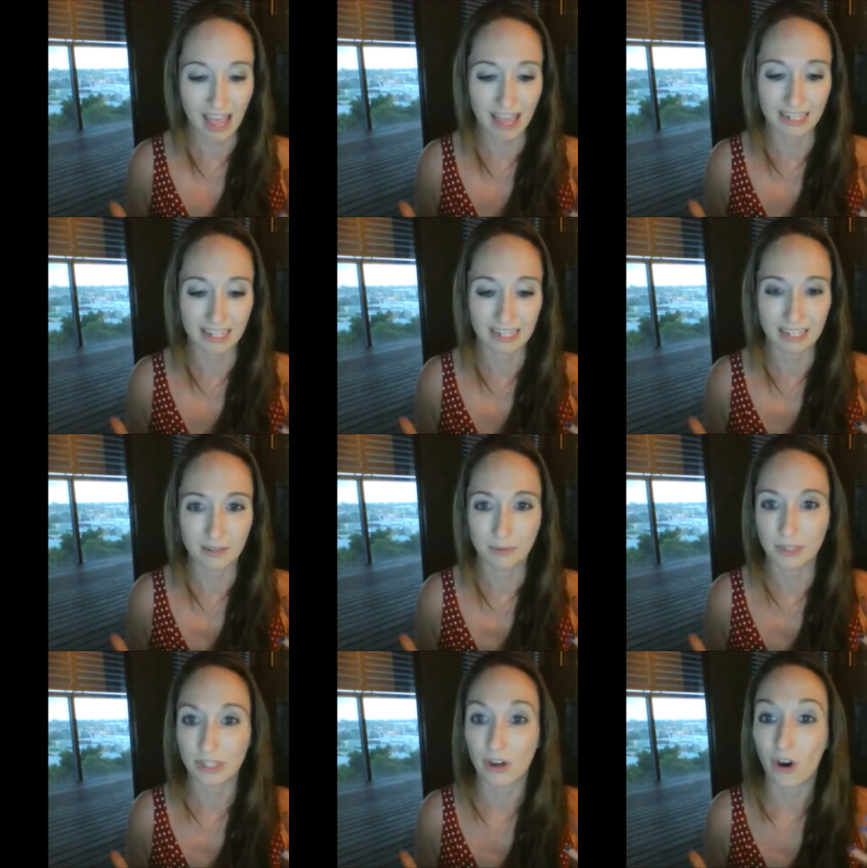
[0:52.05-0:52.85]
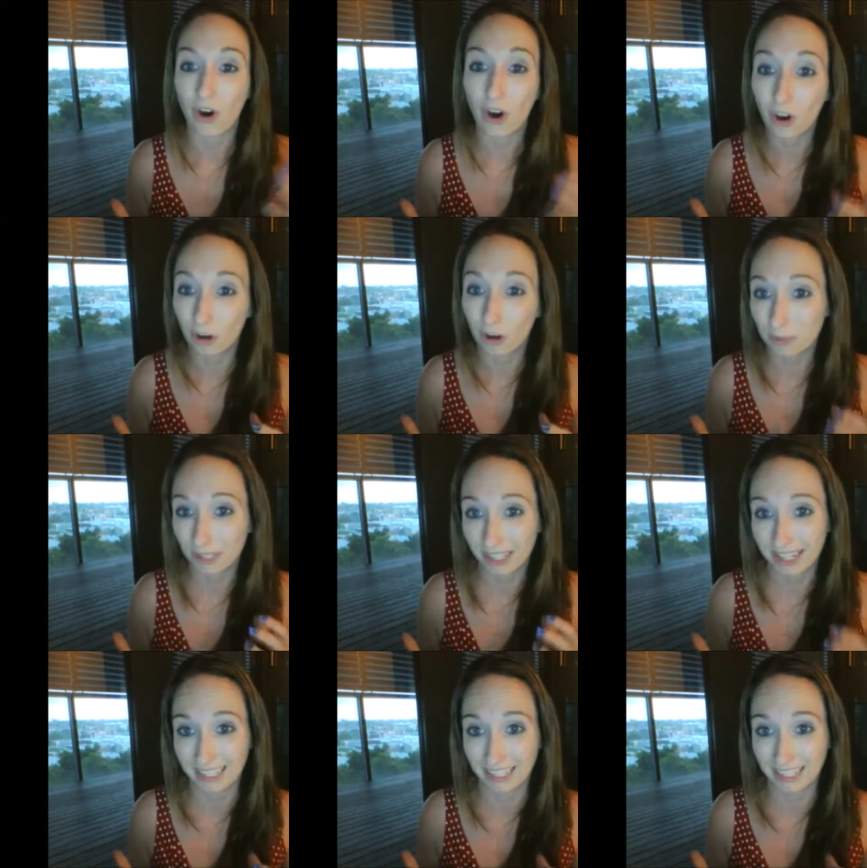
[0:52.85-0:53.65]
and it was a
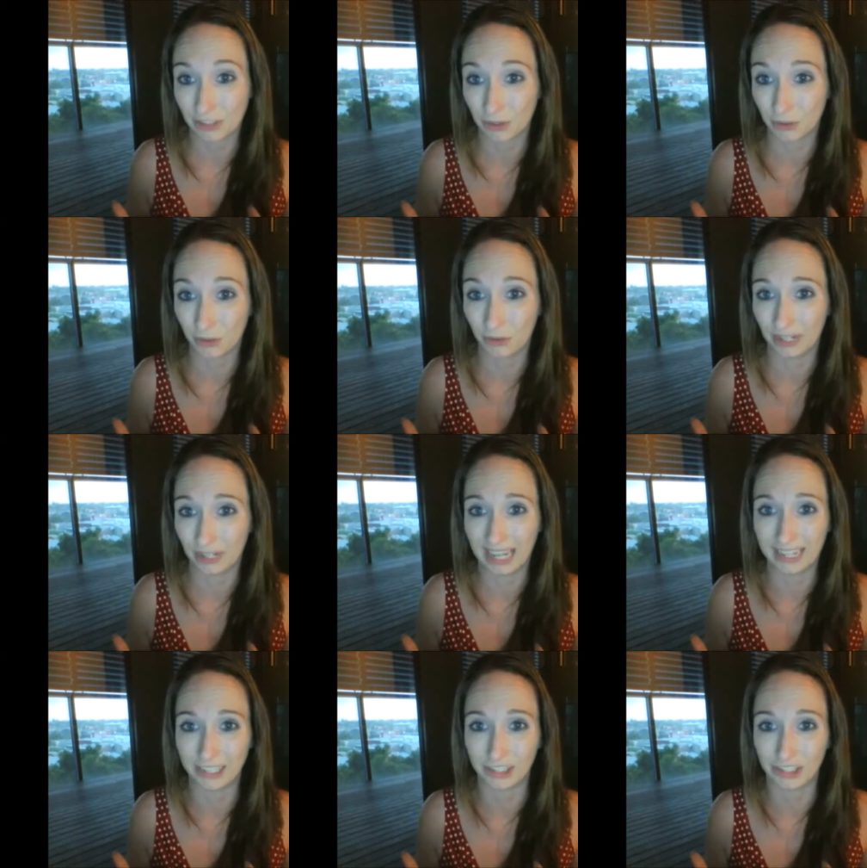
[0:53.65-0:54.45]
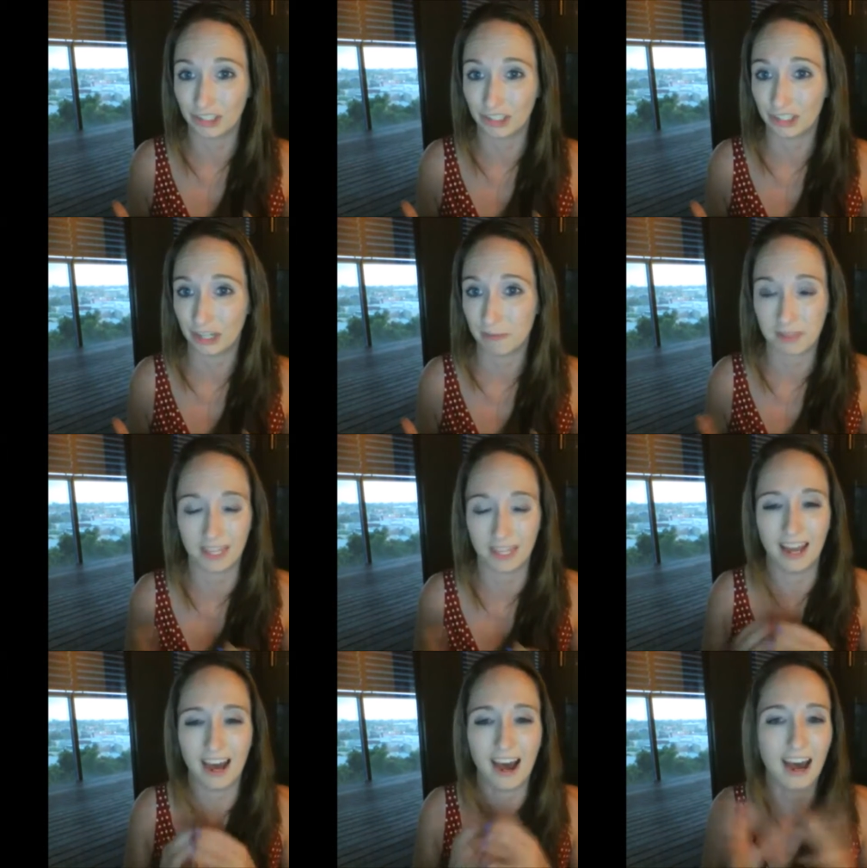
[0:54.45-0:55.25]
horrible ending to a relationship
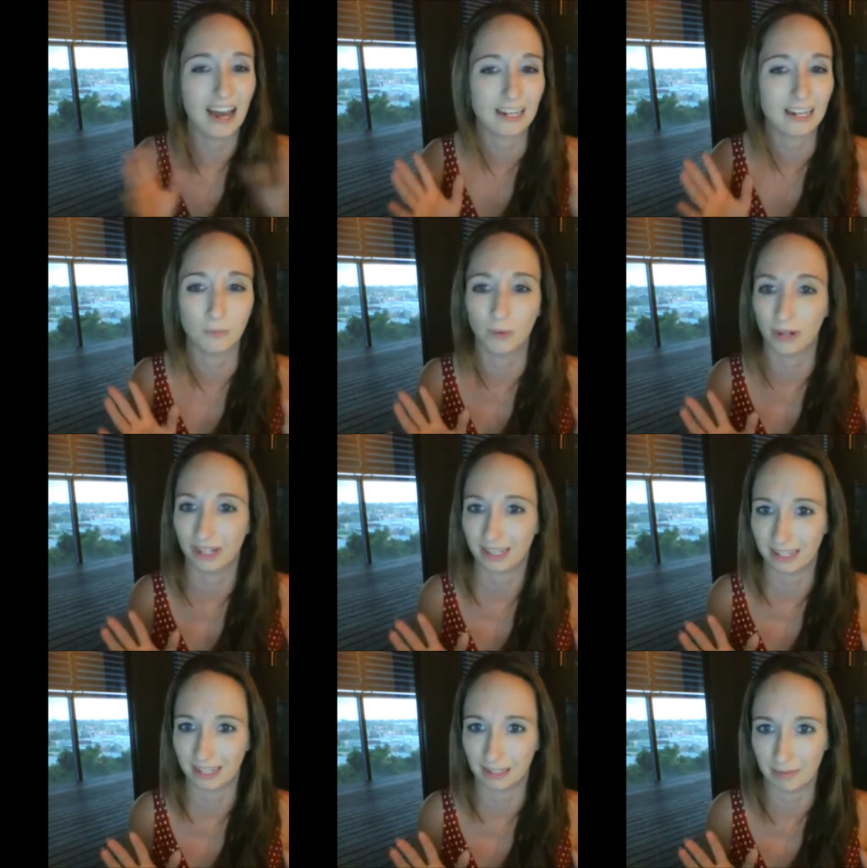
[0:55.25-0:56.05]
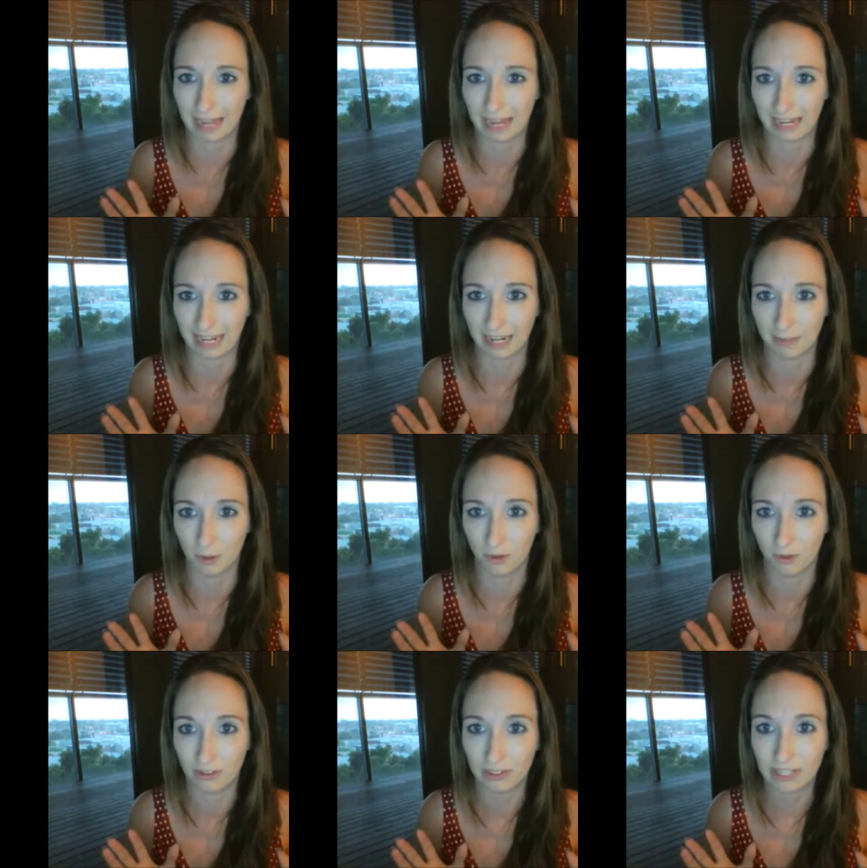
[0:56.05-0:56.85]
that I didn't want to think about
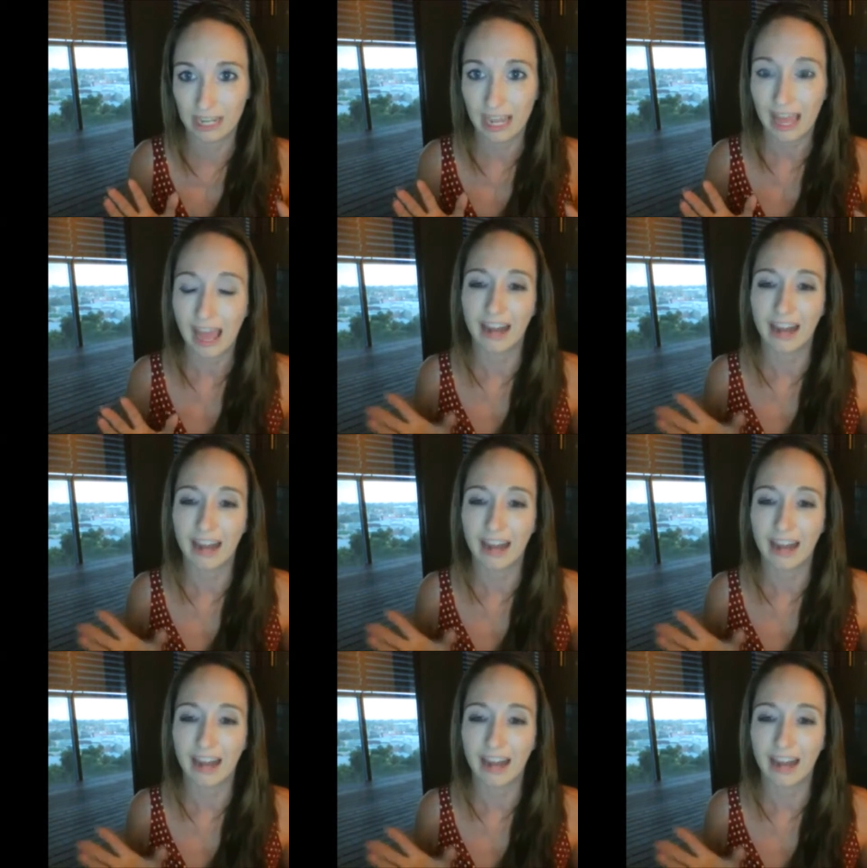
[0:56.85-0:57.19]
anymore.